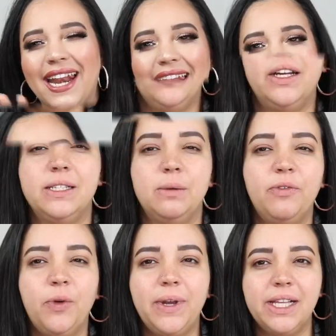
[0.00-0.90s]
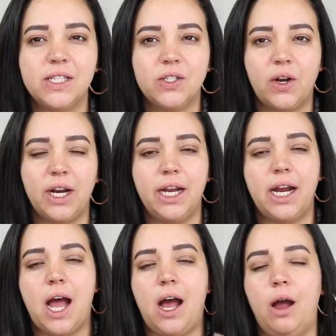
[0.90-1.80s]
Okay, so before we get
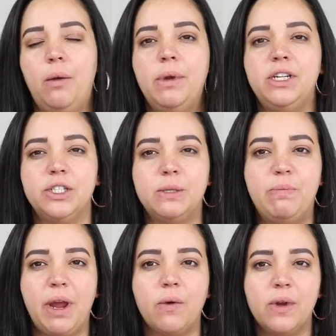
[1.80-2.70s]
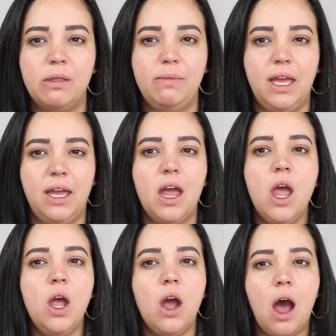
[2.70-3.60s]
started, just bear with me
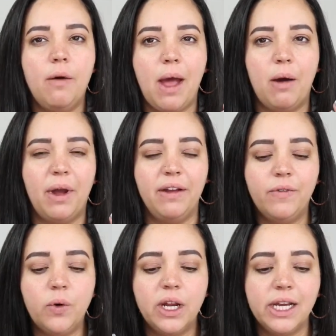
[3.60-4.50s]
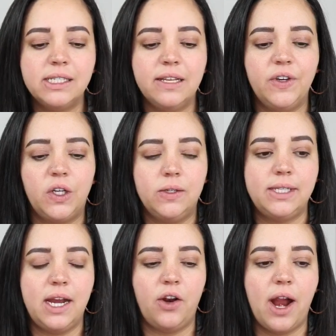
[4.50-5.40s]
about my voice, if it goes
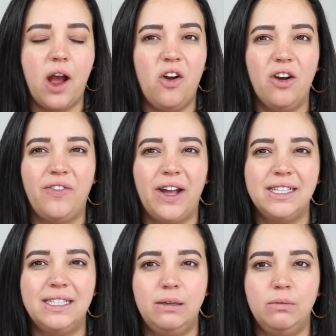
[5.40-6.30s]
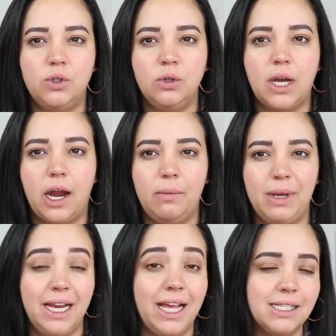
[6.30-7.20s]
in or out, or if I seem to kind of
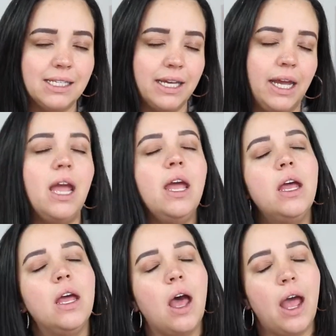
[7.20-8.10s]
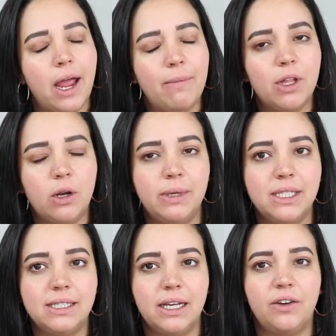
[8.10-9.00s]
be nasally. I am a little
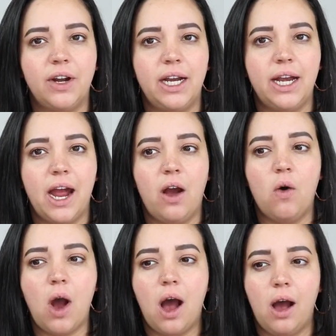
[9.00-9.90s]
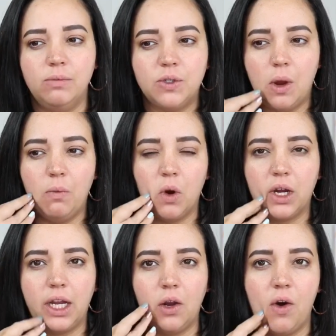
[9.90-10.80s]
bit sick right now, so I'm
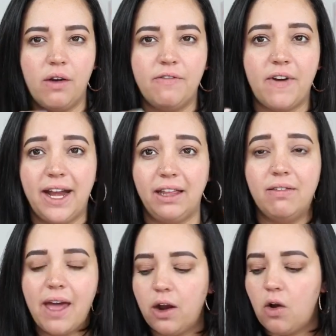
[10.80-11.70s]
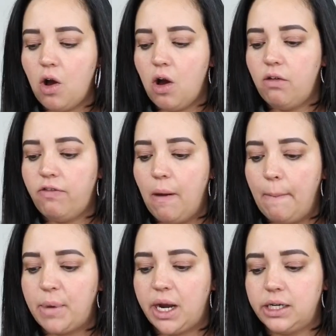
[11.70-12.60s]
working on fighting that off,
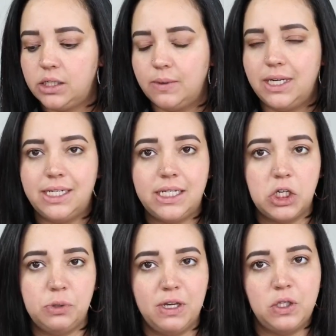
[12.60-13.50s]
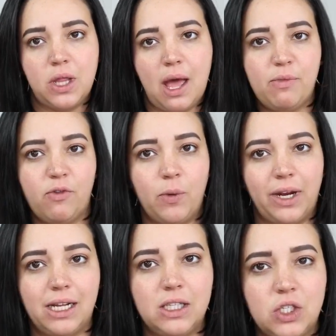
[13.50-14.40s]
but I just wanted to touch base on that before we
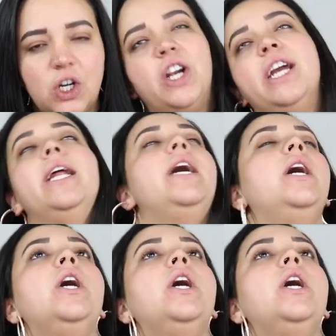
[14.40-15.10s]
got started.